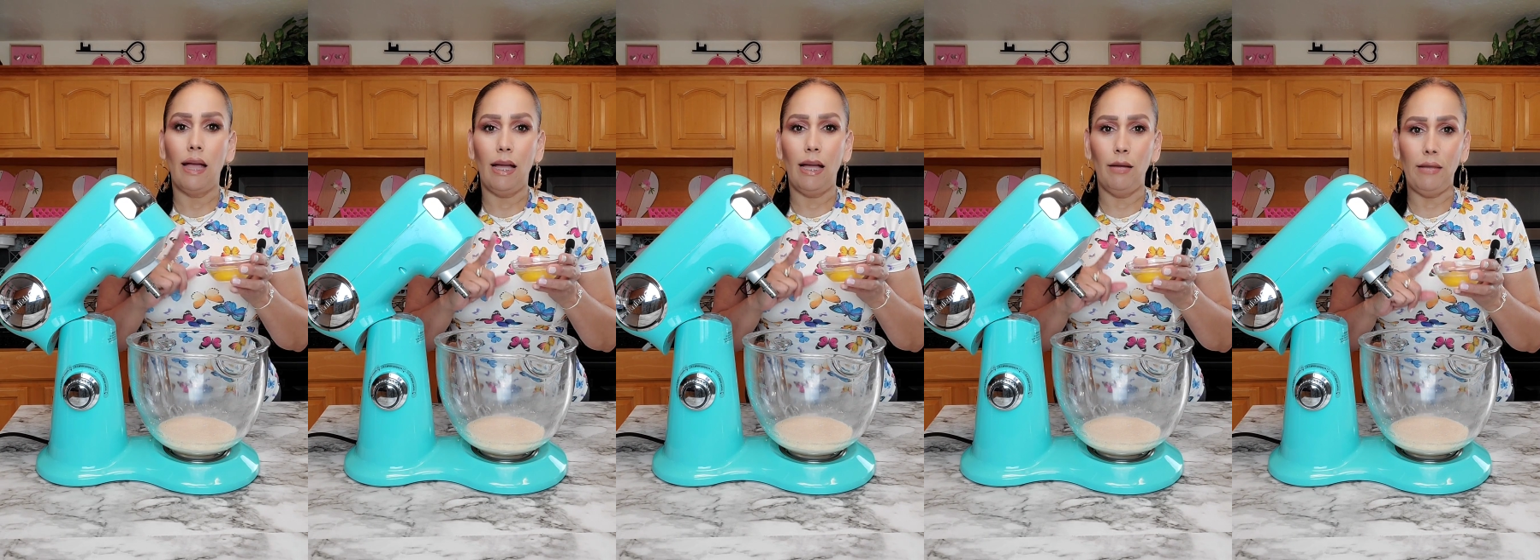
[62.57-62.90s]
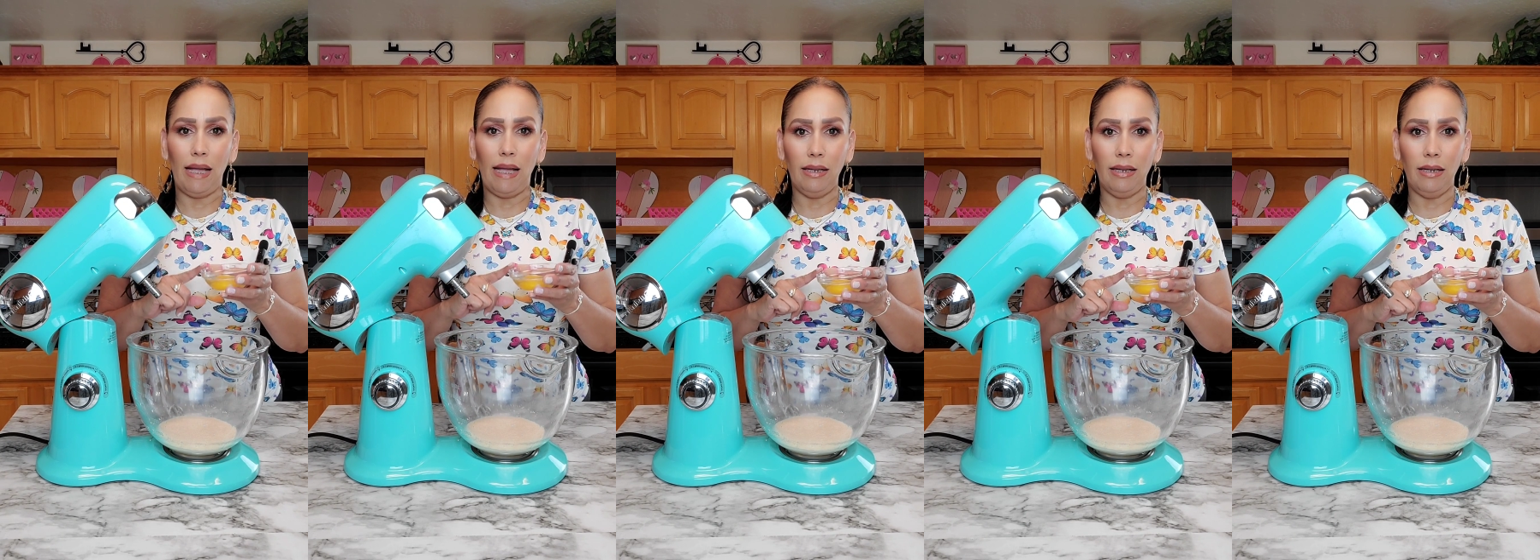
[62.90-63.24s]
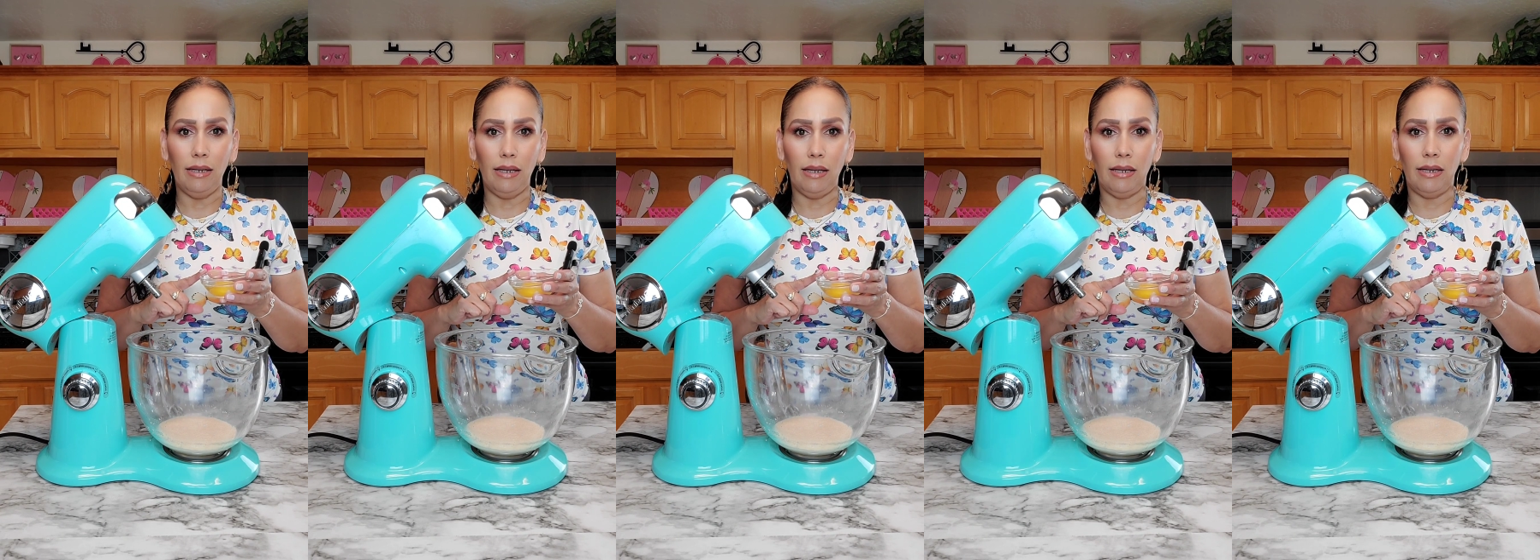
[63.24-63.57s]
I'm
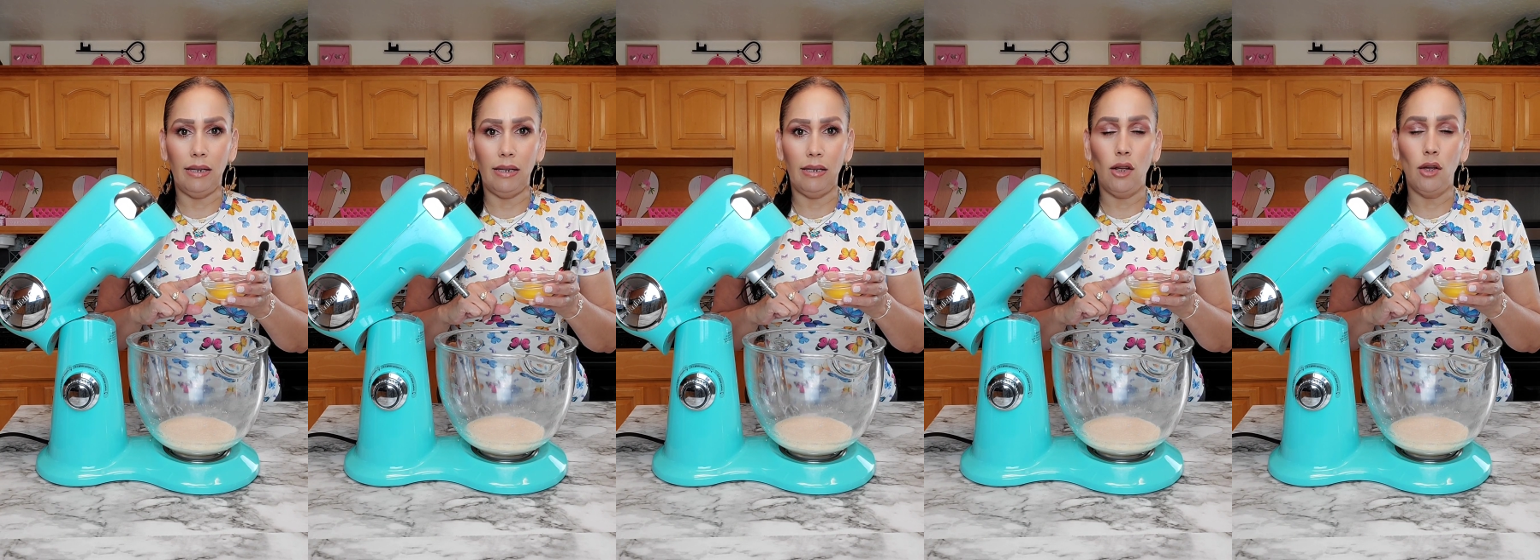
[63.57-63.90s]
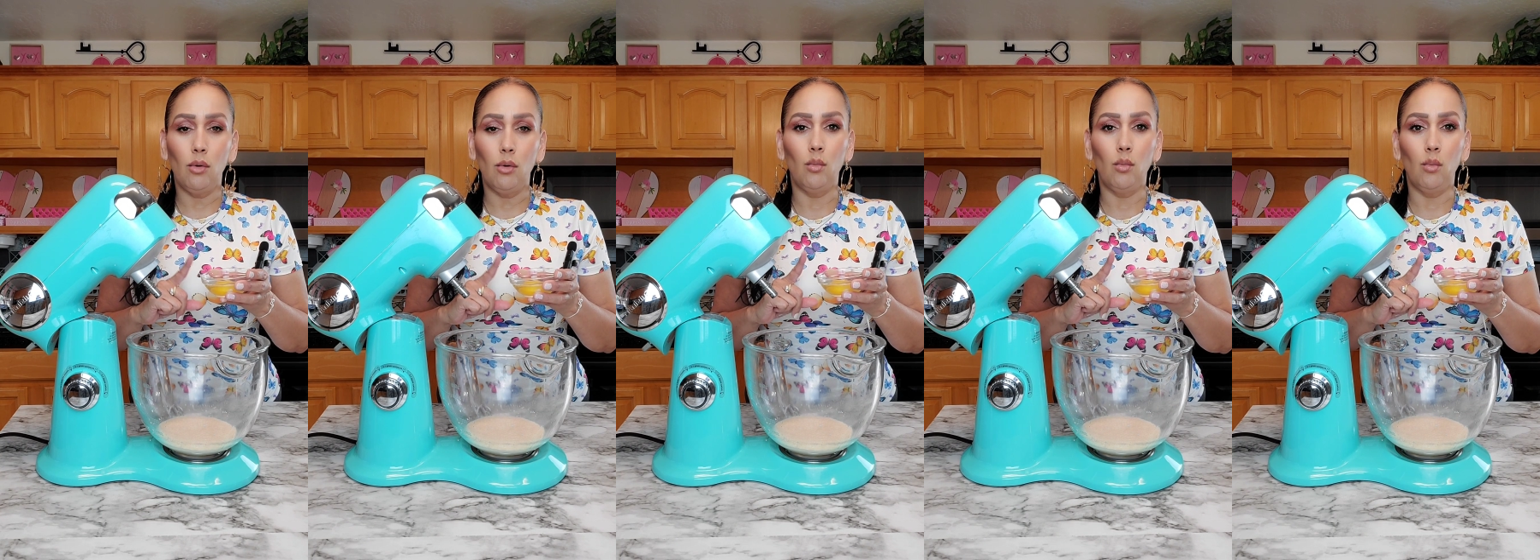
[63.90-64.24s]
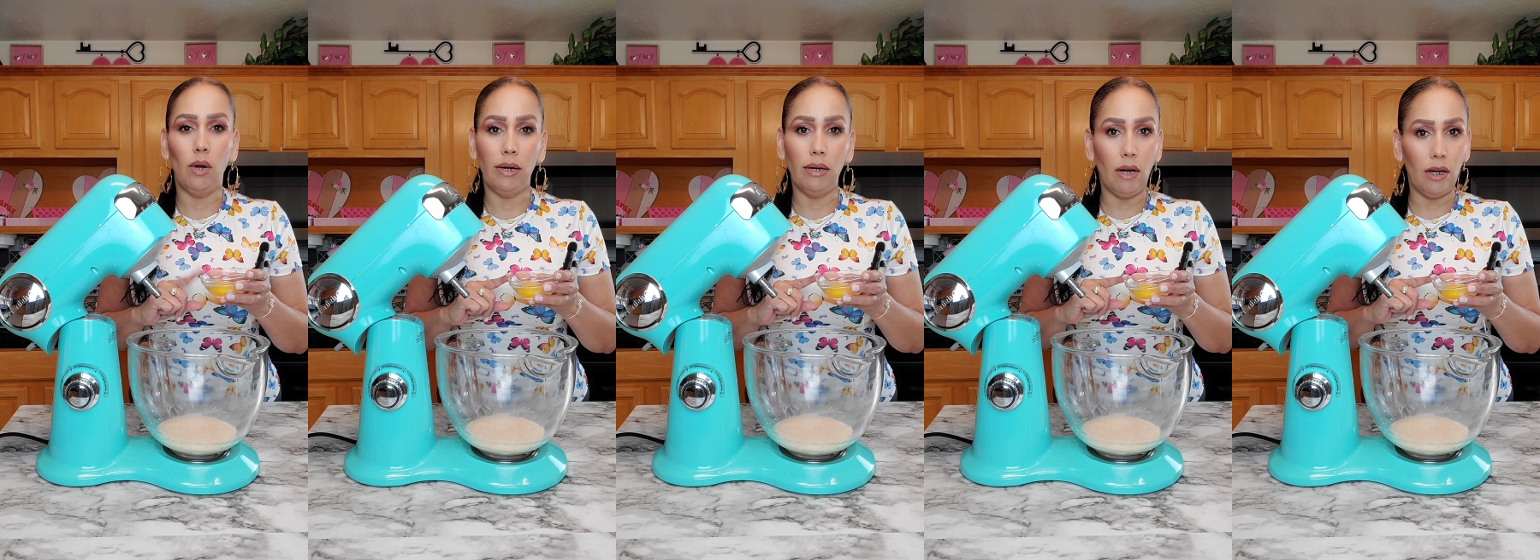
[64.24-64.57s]
adding in
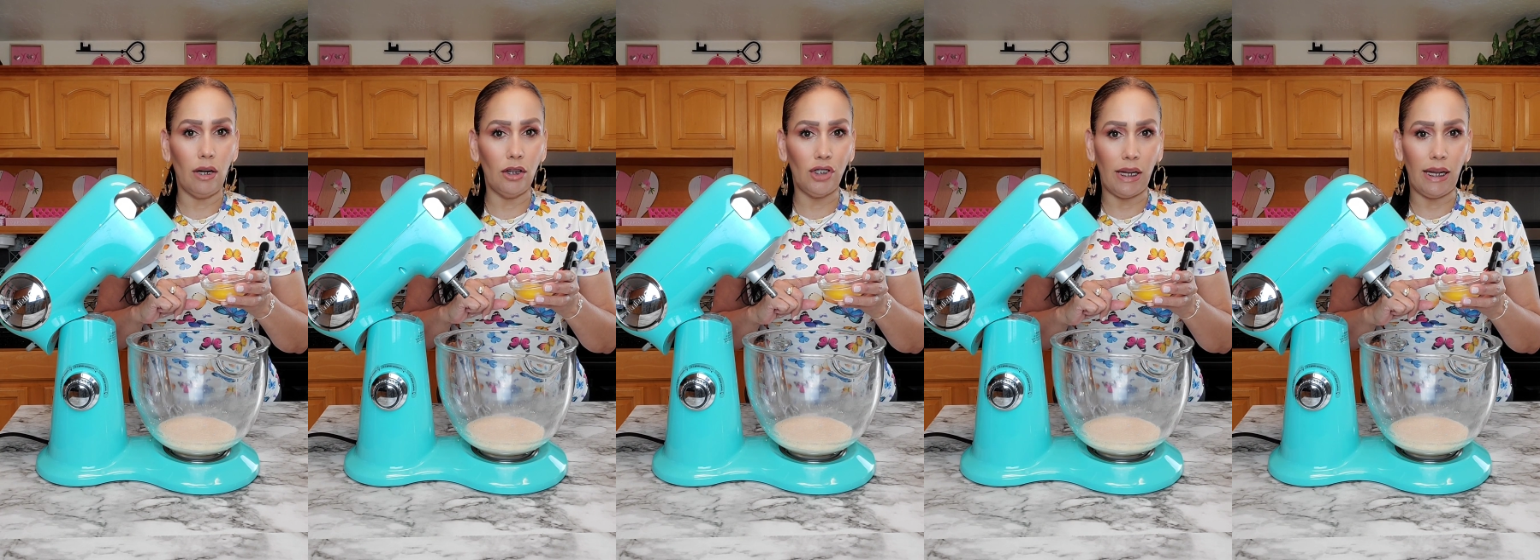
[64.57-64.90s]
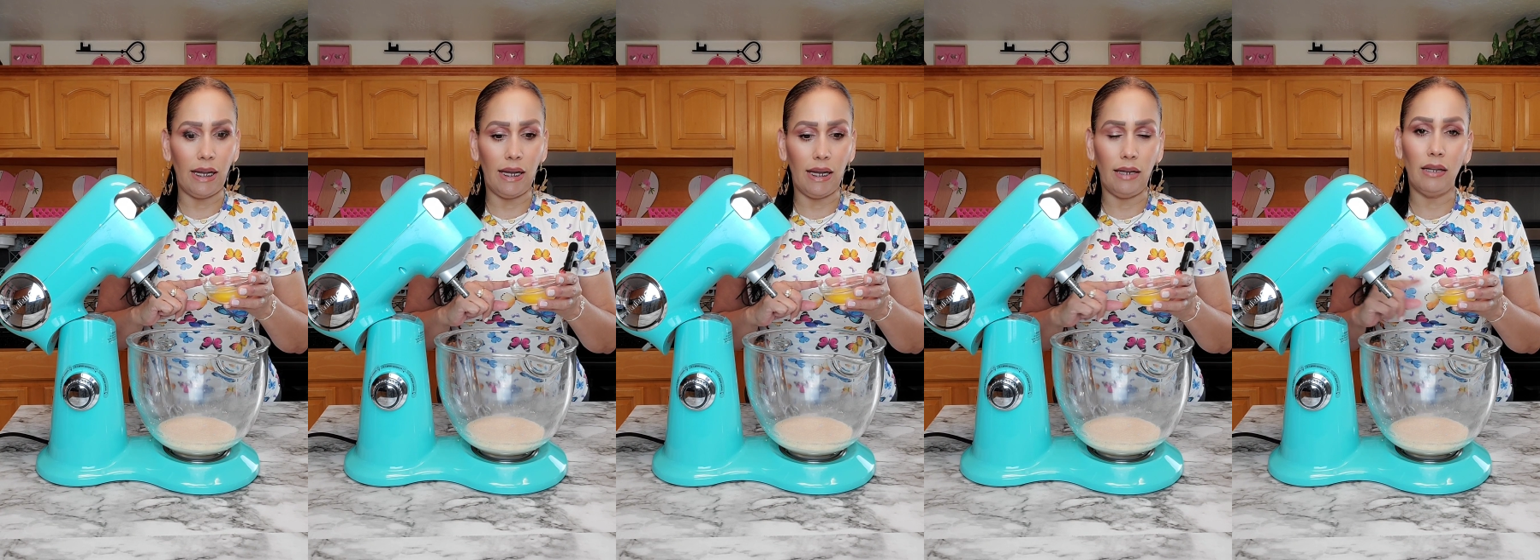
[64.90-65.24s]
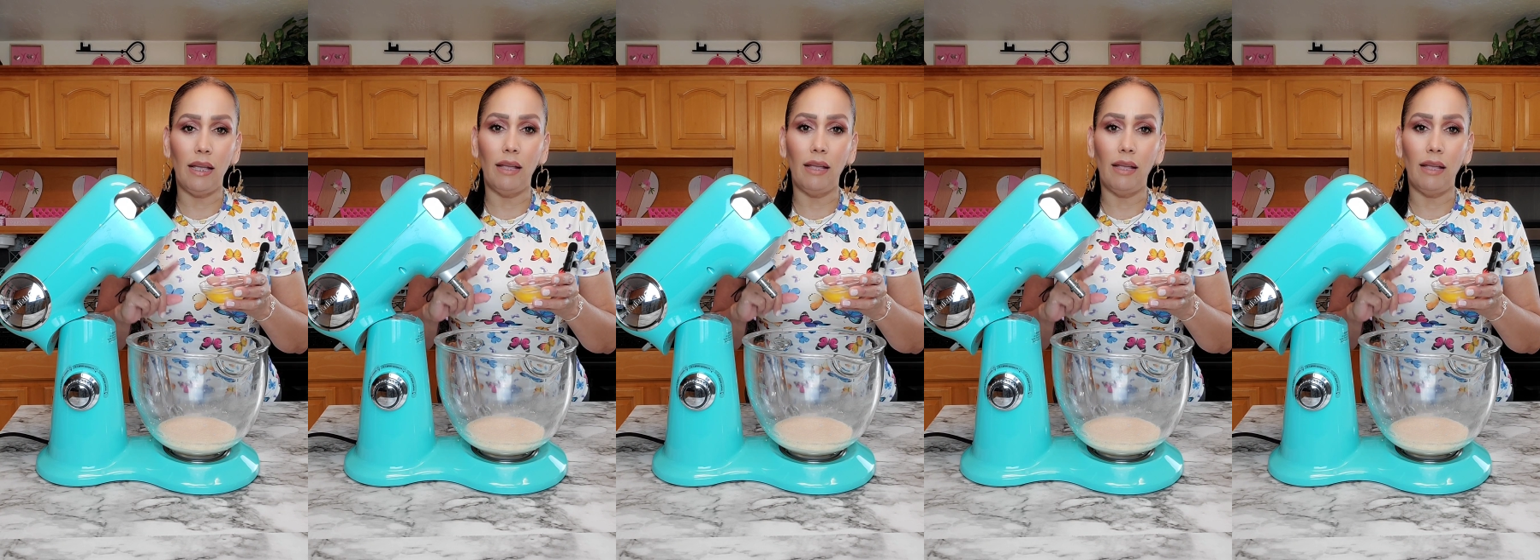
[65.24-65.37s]
1 large egg,